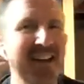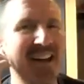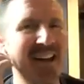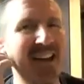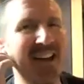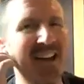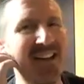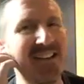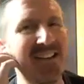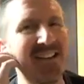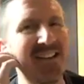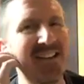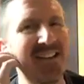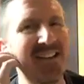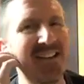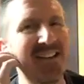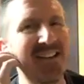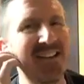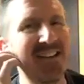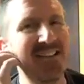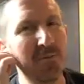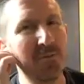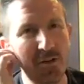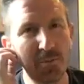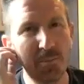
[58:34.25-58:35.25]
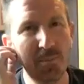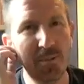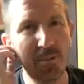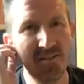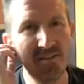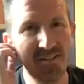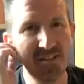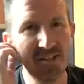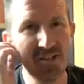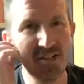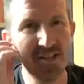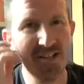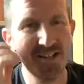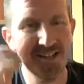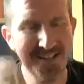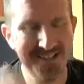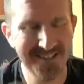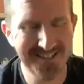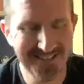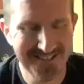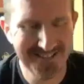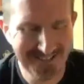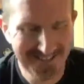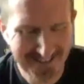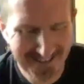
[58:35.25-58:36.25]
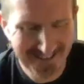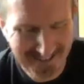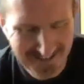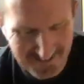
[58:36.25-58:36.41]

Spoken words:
side, a little fetal position.